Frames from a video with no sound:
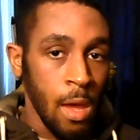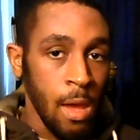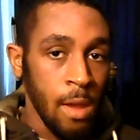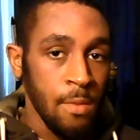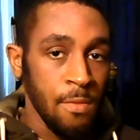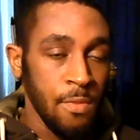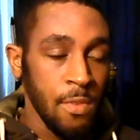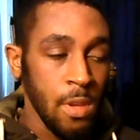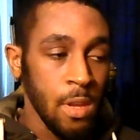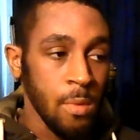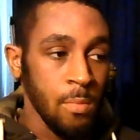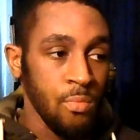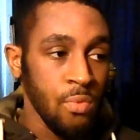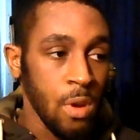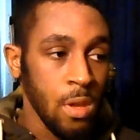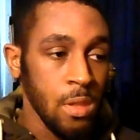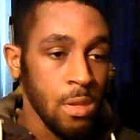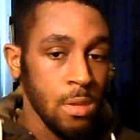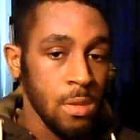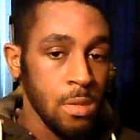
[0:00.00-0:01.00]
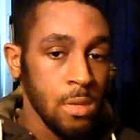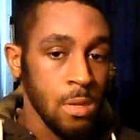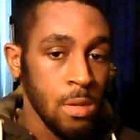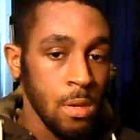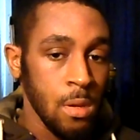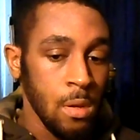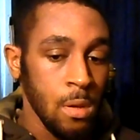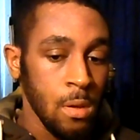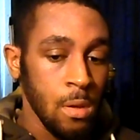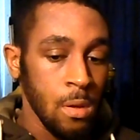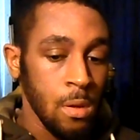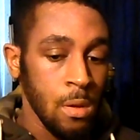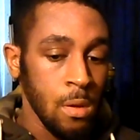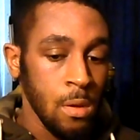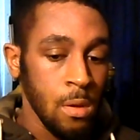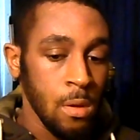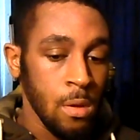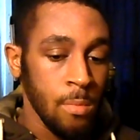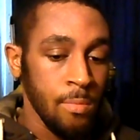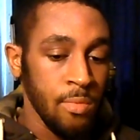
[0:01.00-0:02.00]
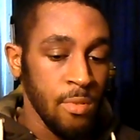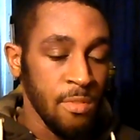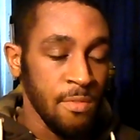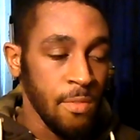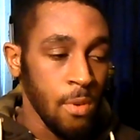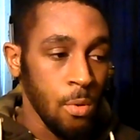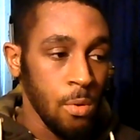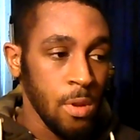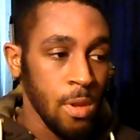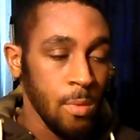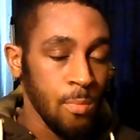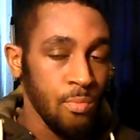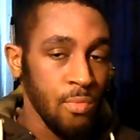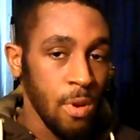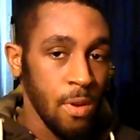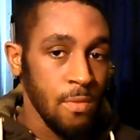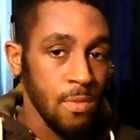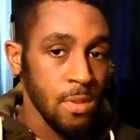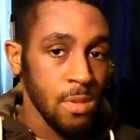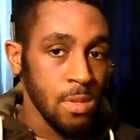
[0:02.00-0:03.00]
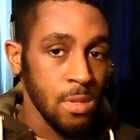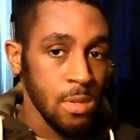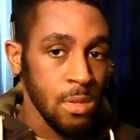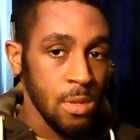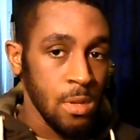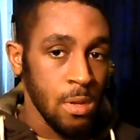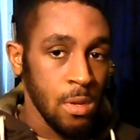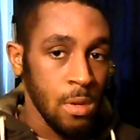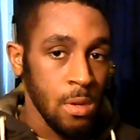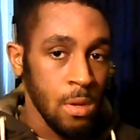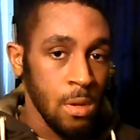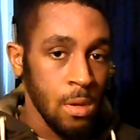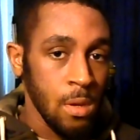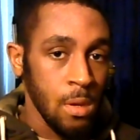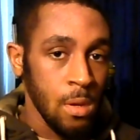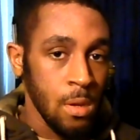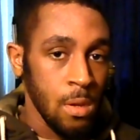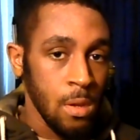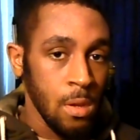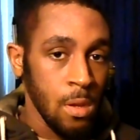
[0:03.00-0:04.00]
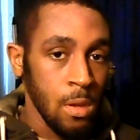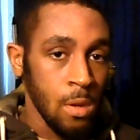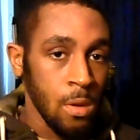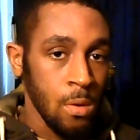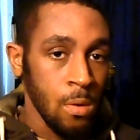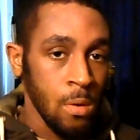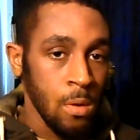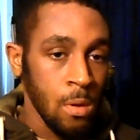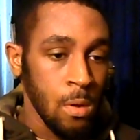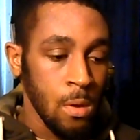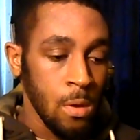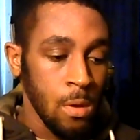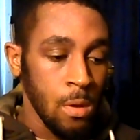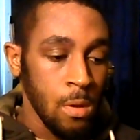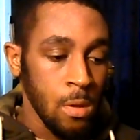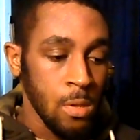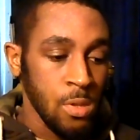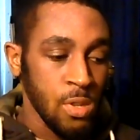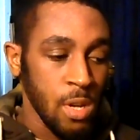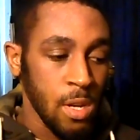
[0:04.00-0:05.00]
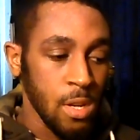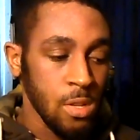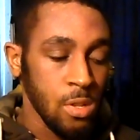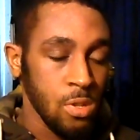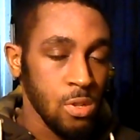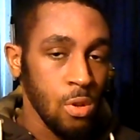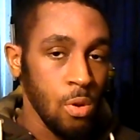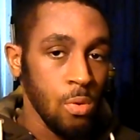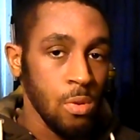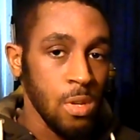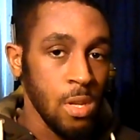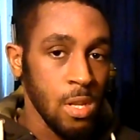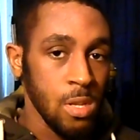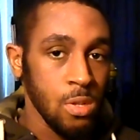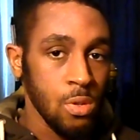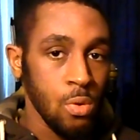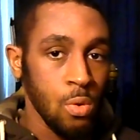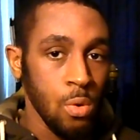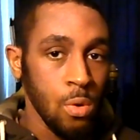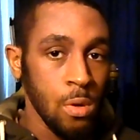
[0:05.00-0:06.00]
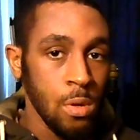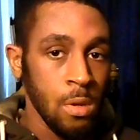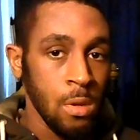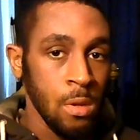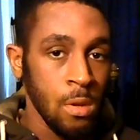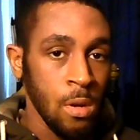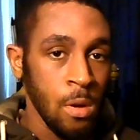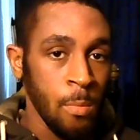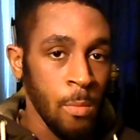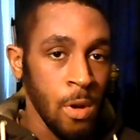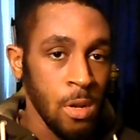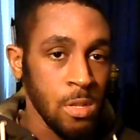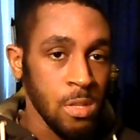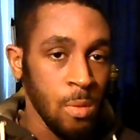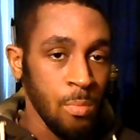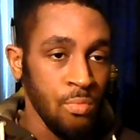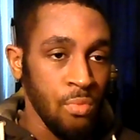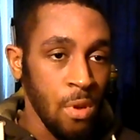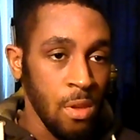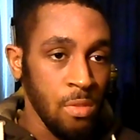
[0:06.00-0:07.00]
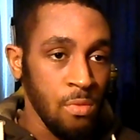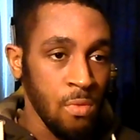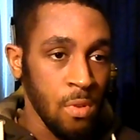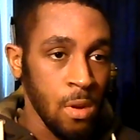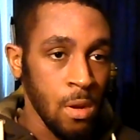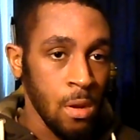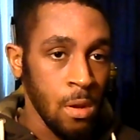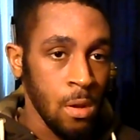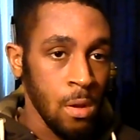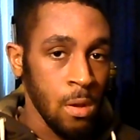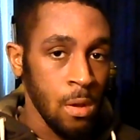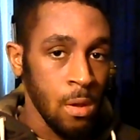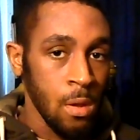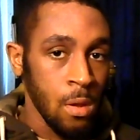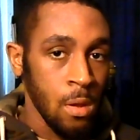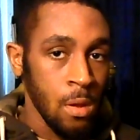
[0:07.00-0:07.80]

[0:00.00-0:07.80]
They envying brothers, provoking brothers, you know, trying to sow discord amongst the brethren.